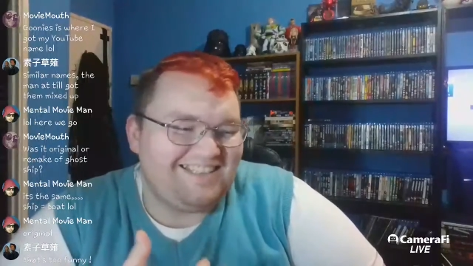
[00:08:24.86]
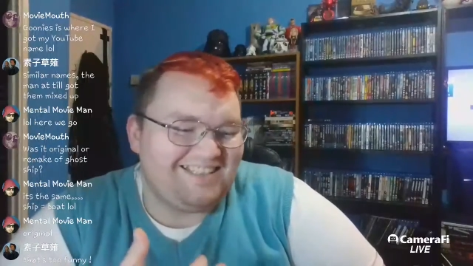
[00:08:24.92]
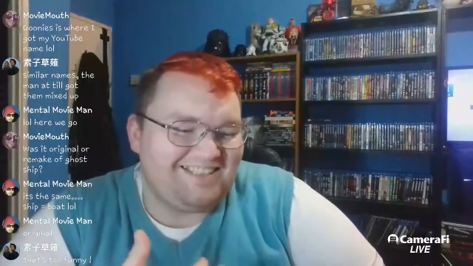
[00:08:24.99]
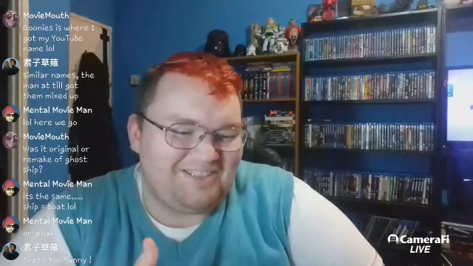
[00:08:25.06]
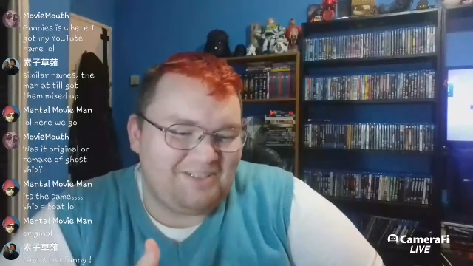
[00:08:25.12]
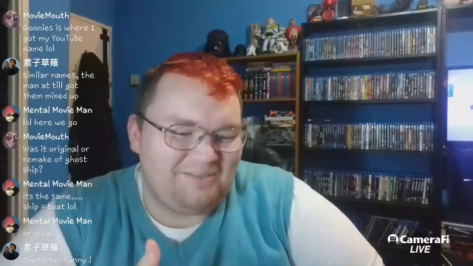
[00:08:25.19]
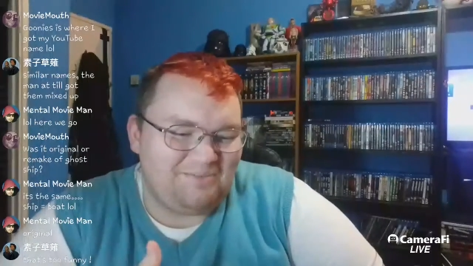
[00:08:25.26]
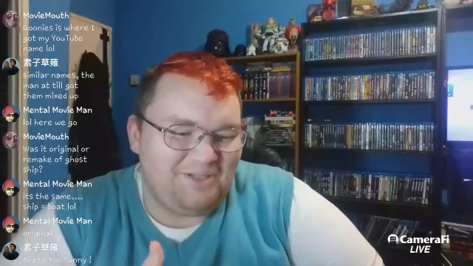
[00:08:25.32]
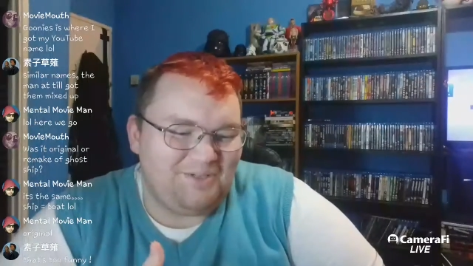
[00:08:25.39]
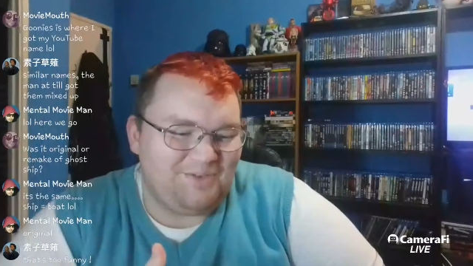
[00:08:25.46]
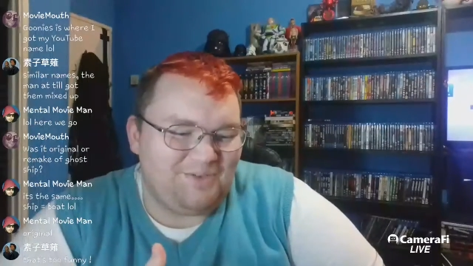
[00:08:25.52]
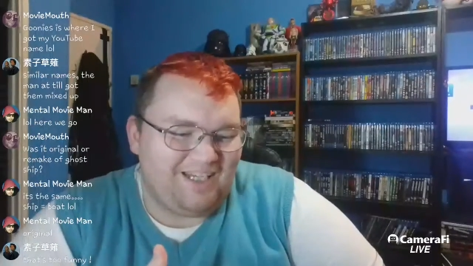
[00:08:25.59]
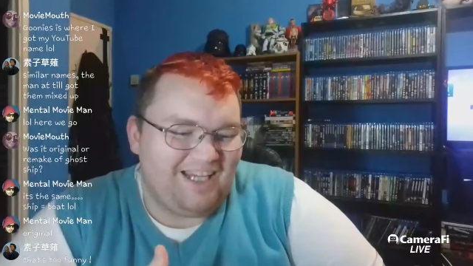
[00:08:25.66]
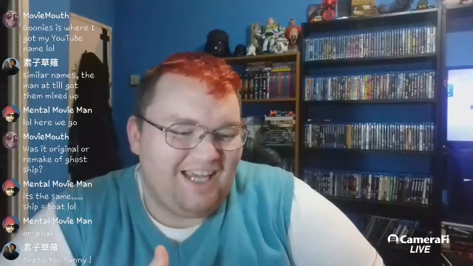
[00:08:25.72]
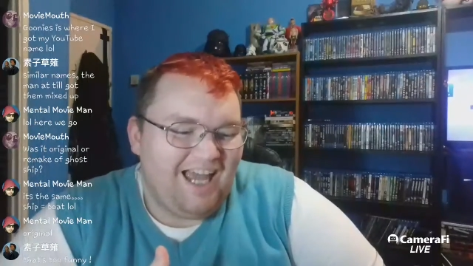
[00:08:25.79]
isn't the
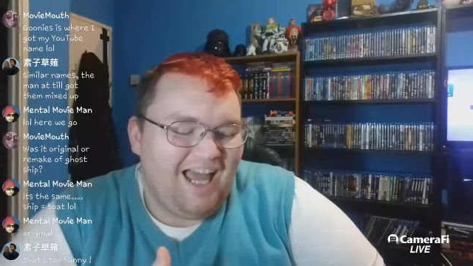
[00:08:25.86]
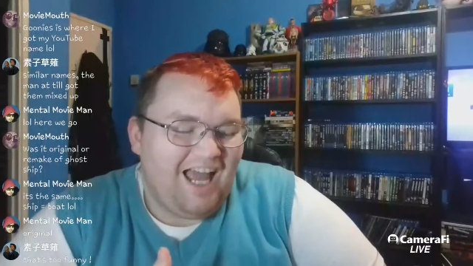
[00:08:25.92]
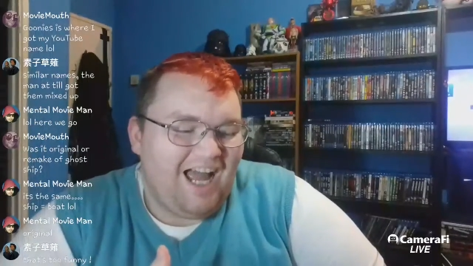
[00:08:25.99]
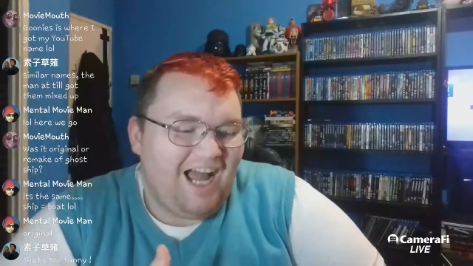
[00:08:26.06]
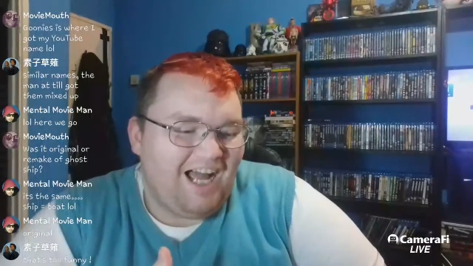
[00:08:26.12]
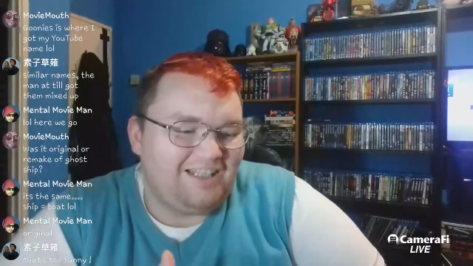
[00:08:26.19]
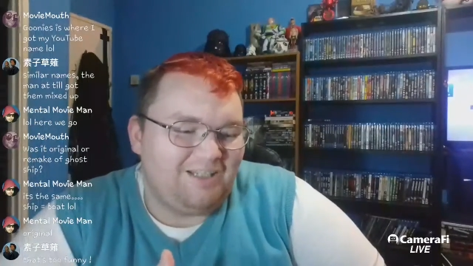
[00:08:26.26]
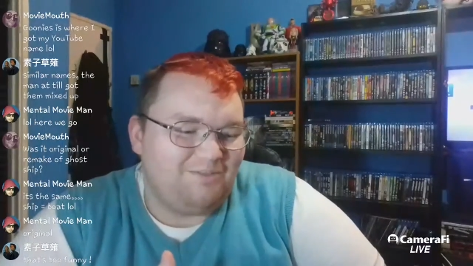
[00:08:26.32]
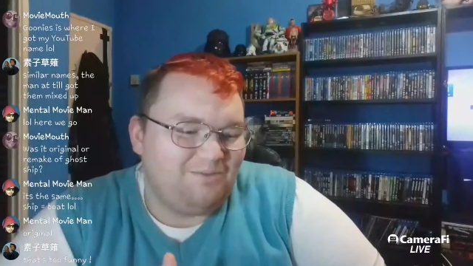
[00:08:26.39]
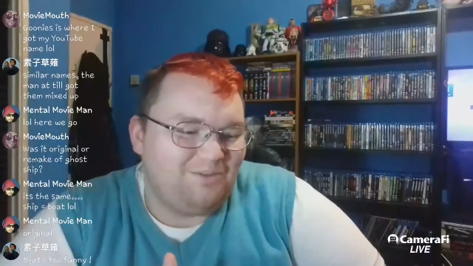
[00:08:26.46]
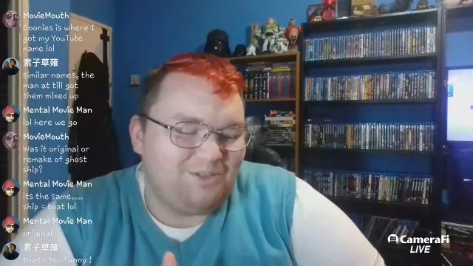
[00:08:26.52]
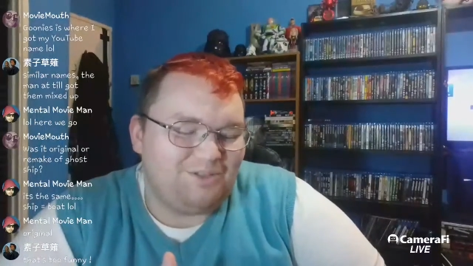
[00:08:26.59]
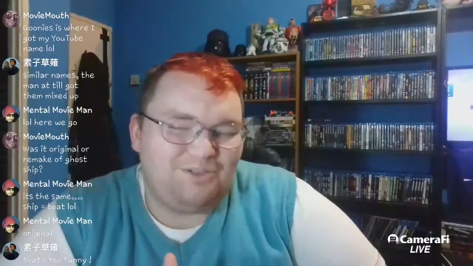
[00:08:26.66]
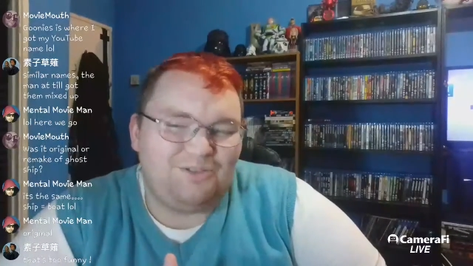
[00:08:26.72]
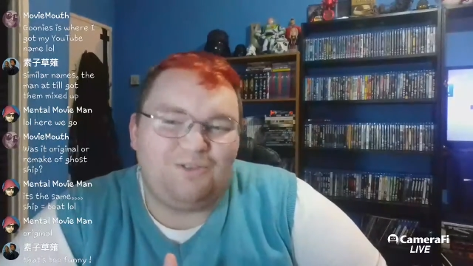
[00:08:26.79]
movie. And then
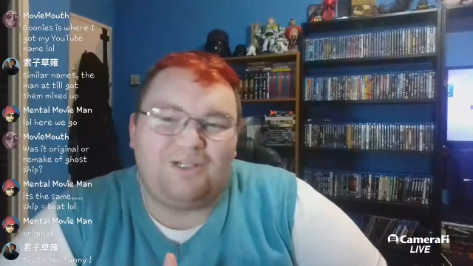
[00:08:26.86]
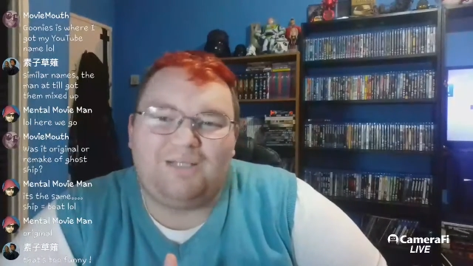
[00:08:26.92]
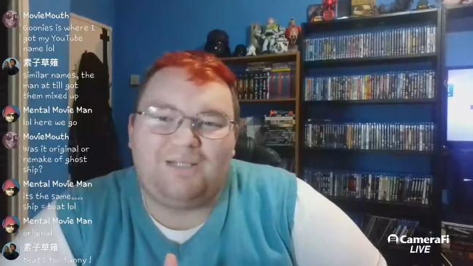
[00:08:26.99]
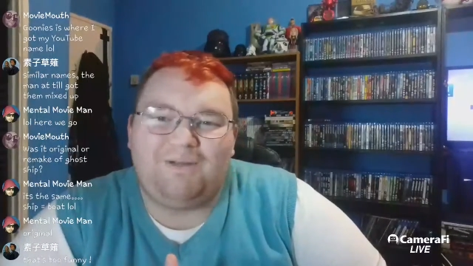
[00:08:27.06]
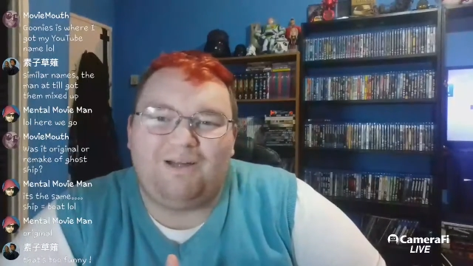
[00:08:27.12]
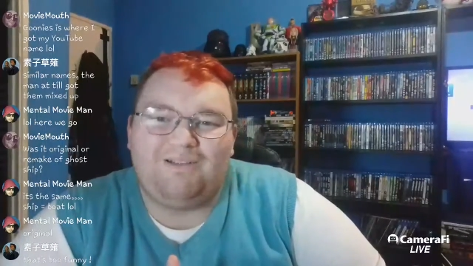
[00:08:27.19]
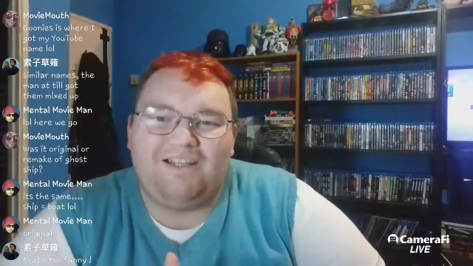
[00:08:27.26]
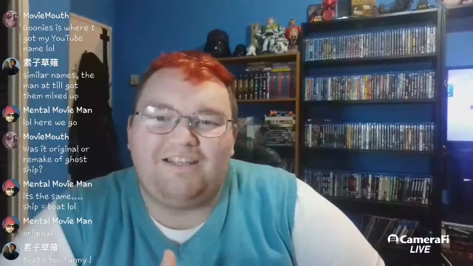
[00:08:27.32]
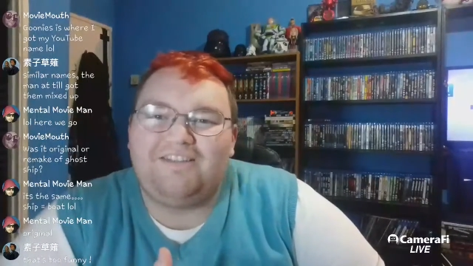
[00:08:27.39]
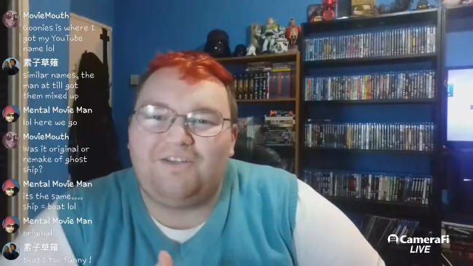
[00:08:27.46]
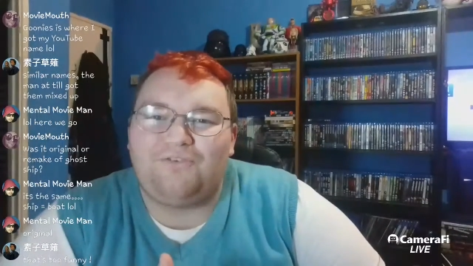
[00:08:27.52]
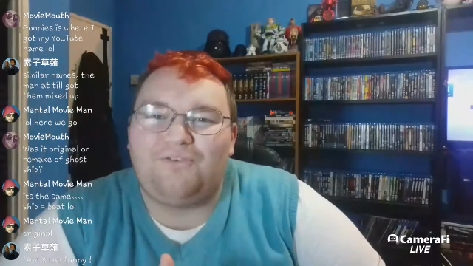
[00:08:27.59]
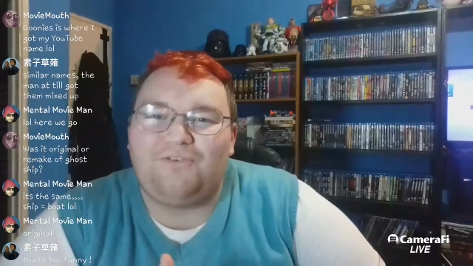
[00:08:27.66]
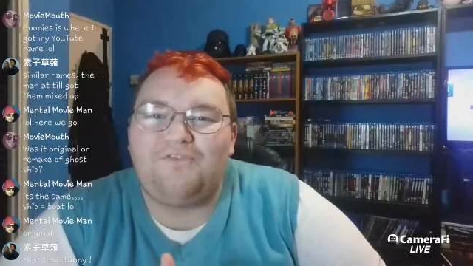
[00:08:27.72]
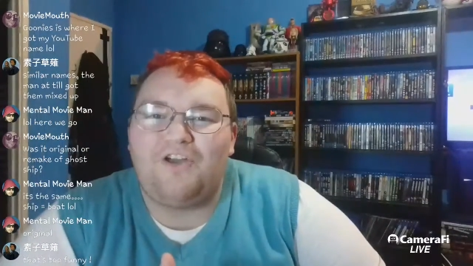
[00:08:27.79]
we was talking about like
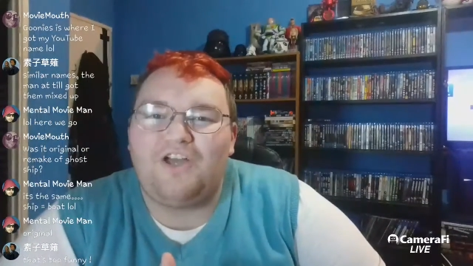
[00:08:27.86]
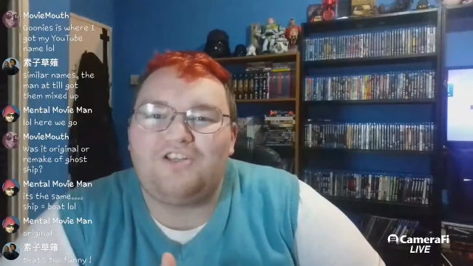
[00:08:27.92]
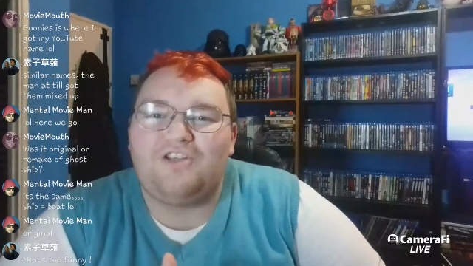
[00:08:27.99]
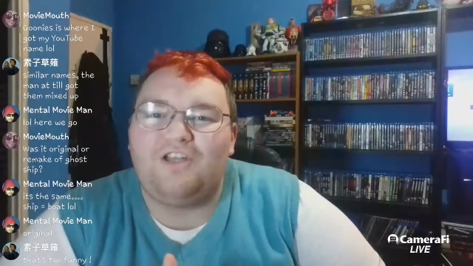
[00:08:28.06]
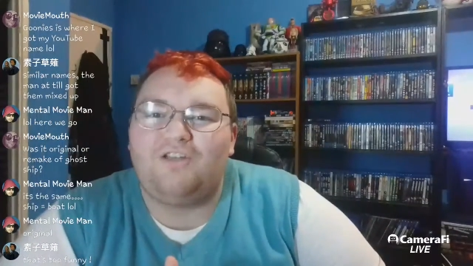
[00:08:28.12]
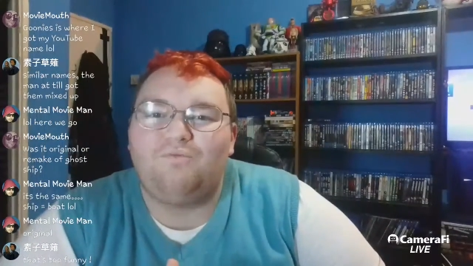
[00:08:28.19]
different versions.